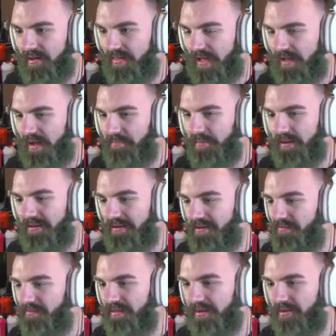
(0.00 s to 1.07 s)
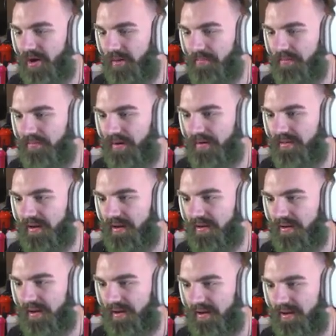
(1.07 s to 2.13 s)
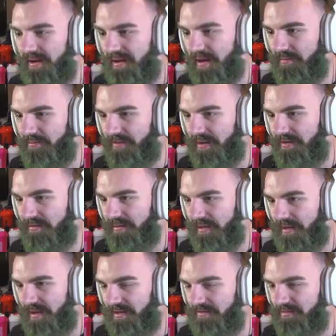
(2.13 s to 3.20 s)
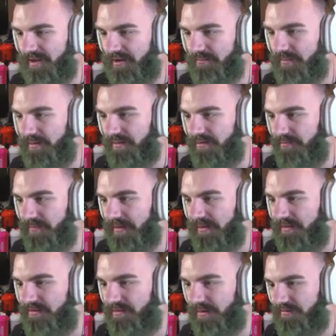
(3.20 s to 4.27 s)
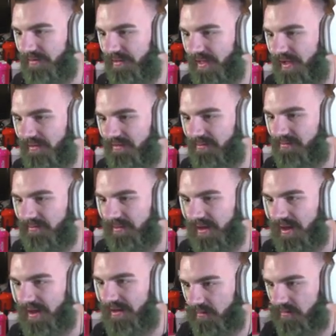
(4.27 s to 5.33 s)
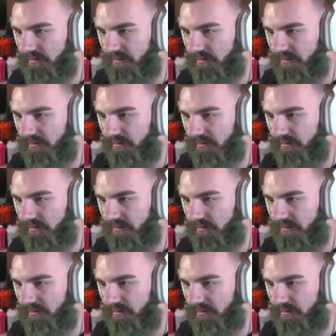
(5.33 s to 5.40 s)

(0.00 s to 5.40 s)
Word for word: That guy blended in with the carpet right there, and uh, I was actually, that kind of scared me a little bit until I realized he was a guy.